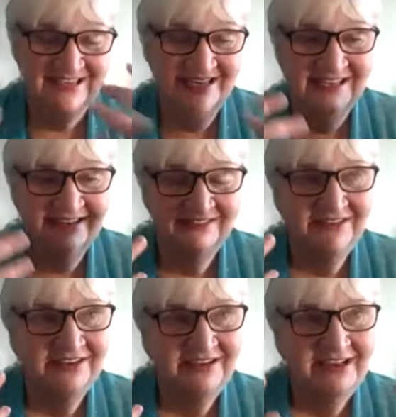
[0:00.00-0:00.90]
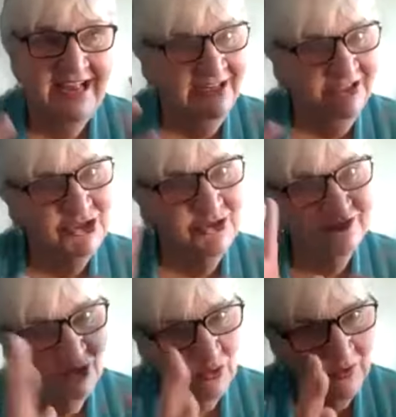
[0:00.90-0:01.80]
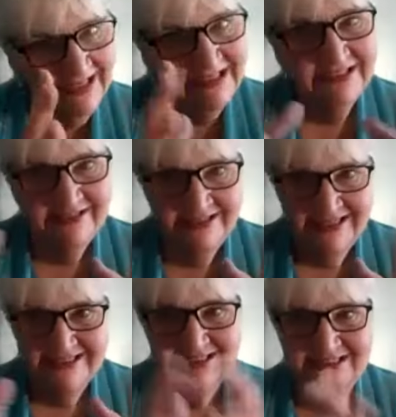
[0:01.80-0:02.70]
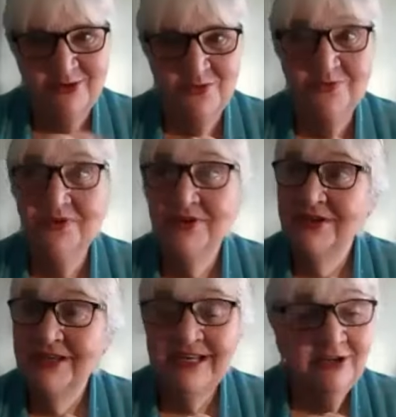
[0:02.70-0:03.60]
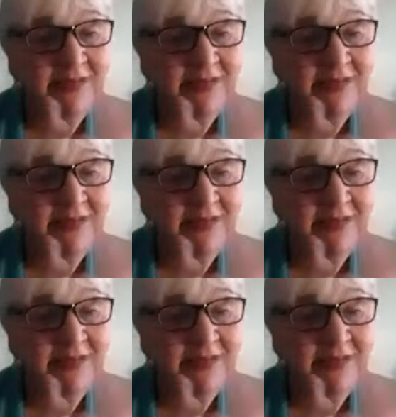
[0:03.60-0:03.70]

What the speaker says: like an attitude of greatness. So it could